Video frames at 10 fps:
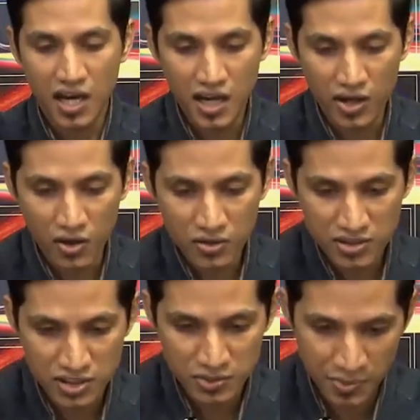along
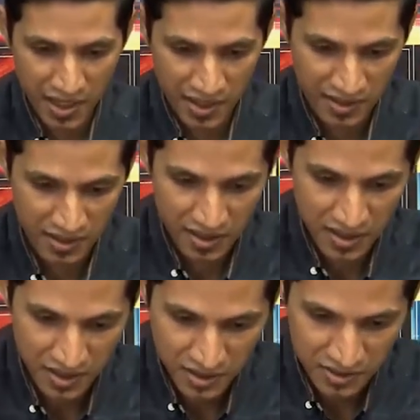this plane.
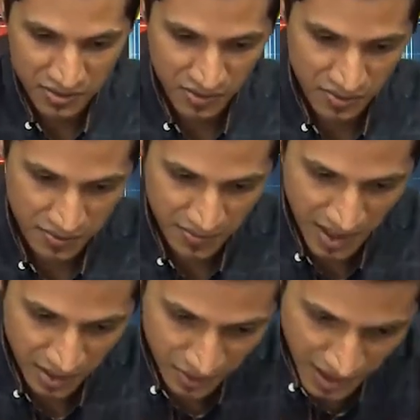So
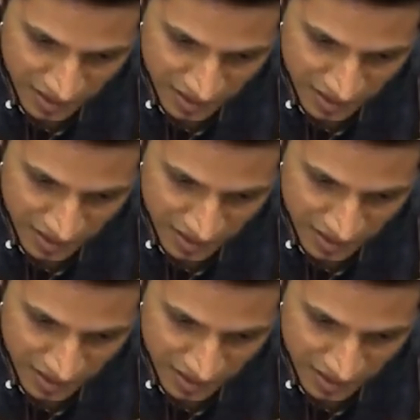I could